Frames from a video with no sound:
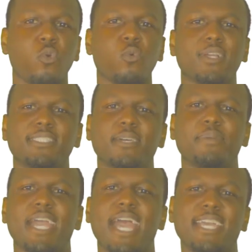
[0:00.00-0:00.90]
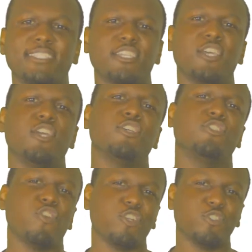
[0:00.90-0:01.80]
What's up guys,
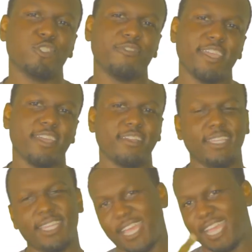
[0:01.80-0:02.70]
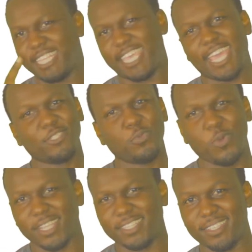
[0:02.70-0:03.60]
John Joseph here, and guess
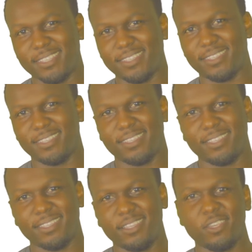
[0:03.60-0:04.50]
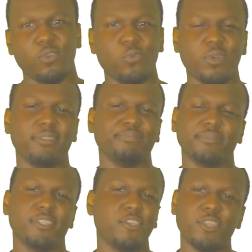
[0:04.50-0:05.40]
what? Well,
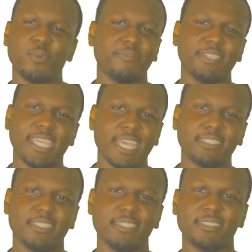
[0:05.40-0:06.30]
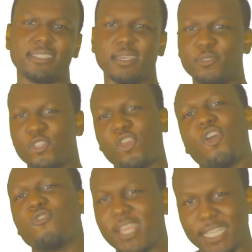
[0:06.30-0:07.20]
y'all don't have to guess because I'm sure
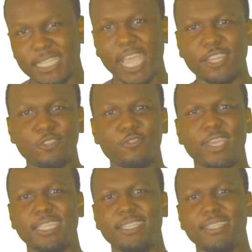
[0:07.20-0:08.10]
y'all read the title already.